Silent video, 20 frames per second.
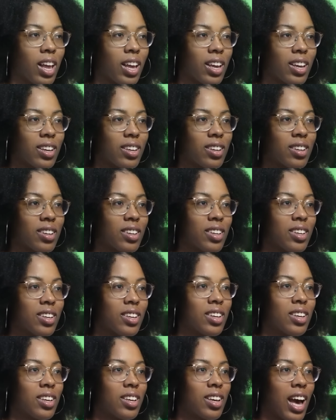Like
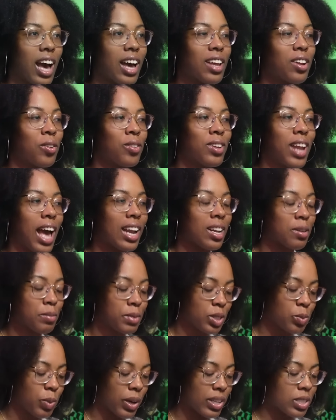I know
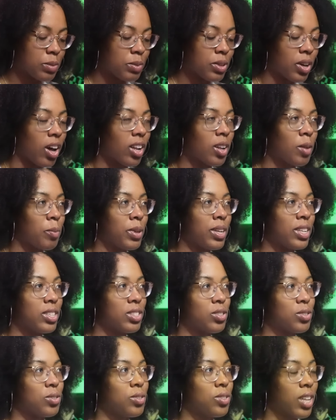Nanami's about to be all up in
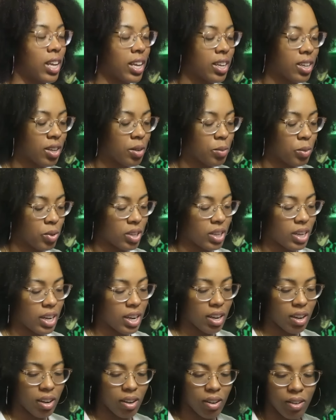it too. Like, come on
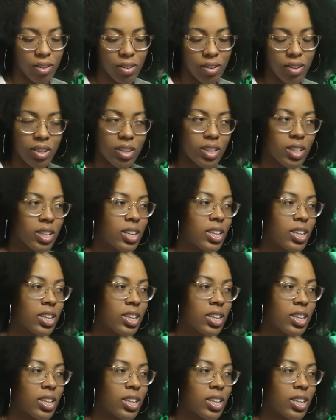now.